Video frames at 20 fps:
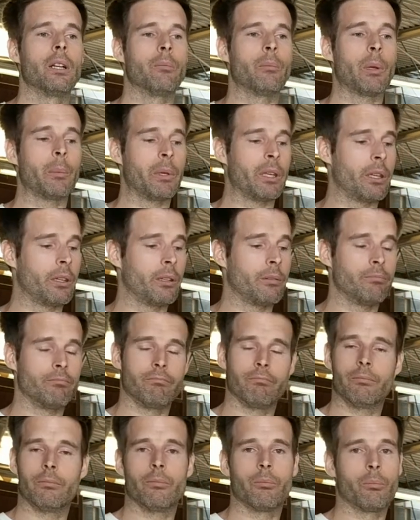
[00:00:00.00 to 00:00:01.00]
maybe
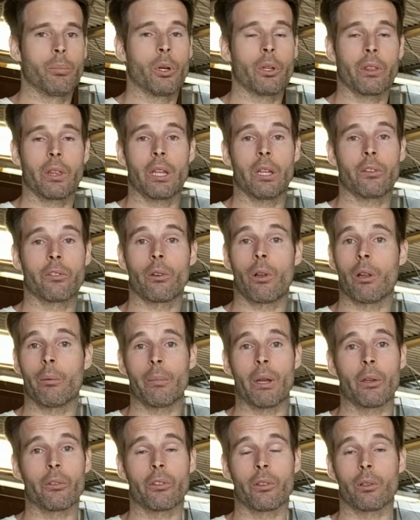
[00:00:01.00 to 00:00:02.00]
put the solid
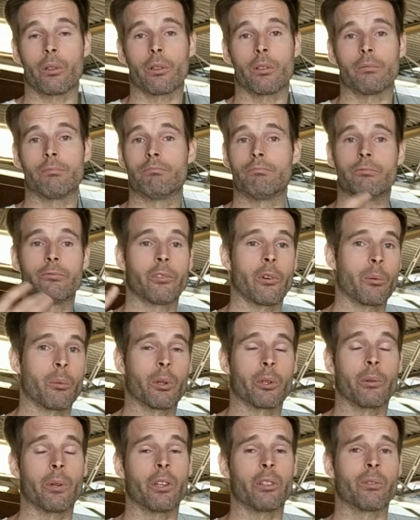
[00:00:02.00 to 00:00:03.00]
mounts that are from the
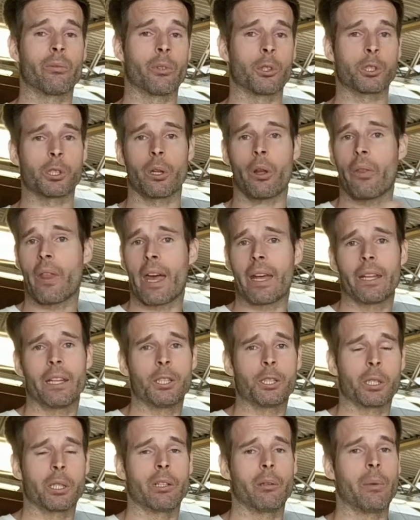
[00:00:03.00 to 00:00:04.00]
Mercury Racing version on that
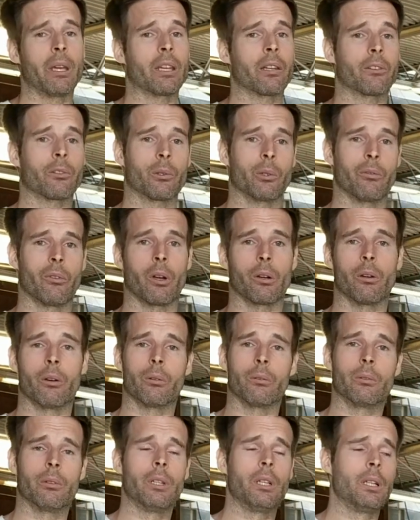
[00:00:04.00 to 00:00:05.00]
engine to make it sort of our
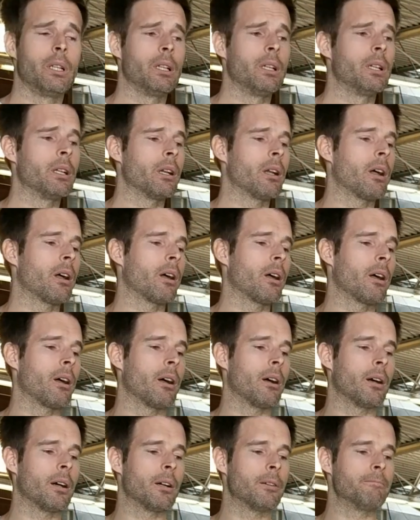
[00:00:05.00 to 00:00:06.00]
own.
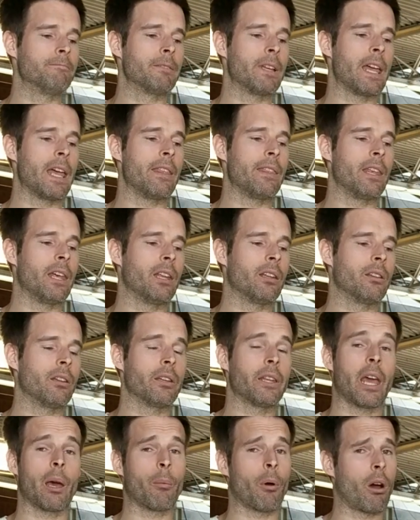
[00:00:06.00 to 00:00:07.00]
And then
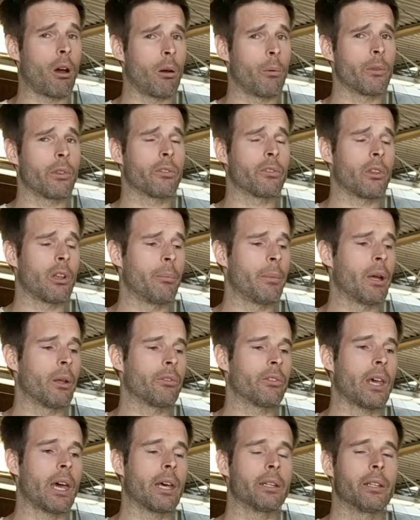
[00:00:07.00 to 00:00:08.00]
the Yamaha with the solid
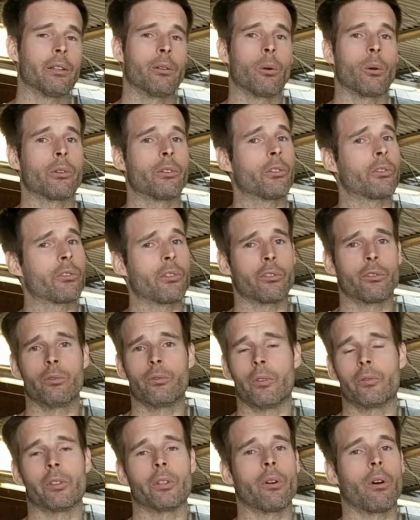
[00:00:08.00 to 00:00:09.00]
mounts added, or just the
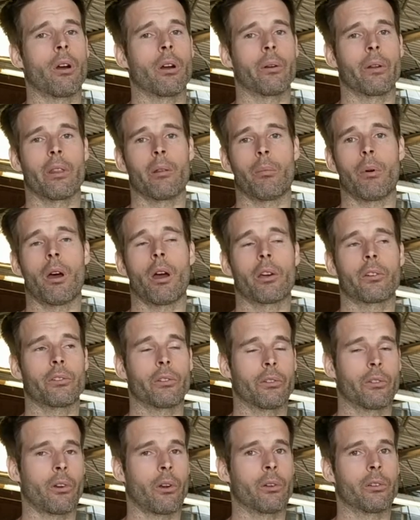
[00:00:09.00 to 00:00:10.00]
250R out of the box
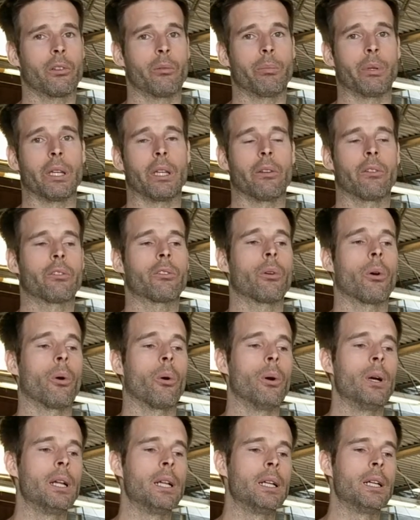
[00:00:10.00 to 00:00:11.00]
is hard to beat.
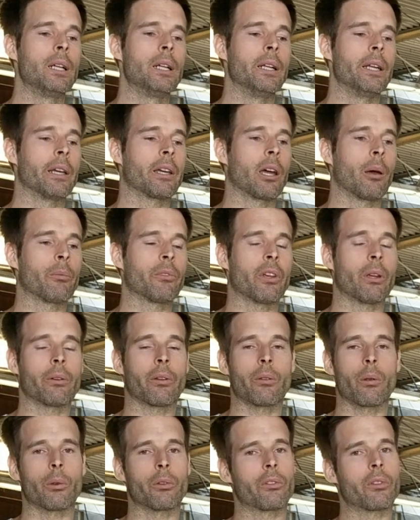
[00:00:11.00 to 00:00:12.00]
So it comes down
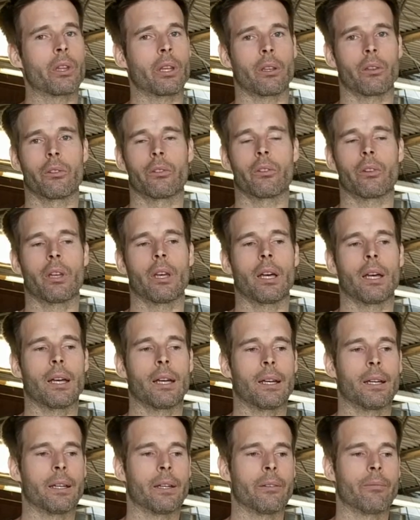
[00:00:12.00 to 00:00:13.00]
to those things.
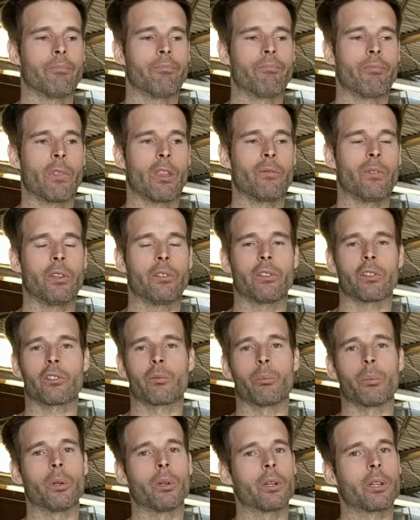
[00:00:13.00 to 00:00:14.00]
The
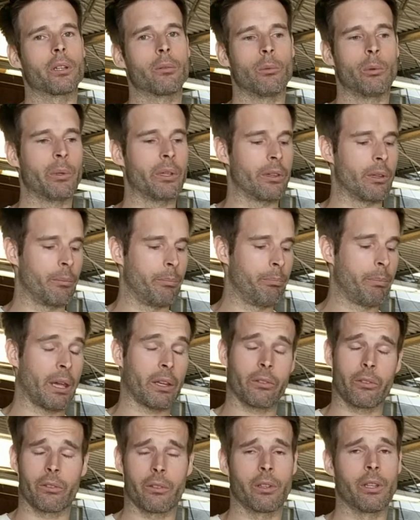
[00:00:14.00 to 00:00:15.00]
V6 Merc will be the
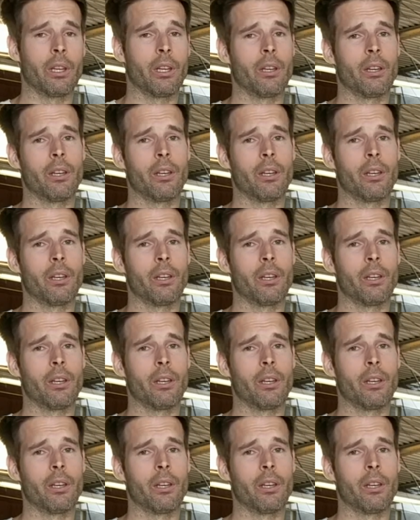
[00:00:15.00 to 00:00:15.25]
best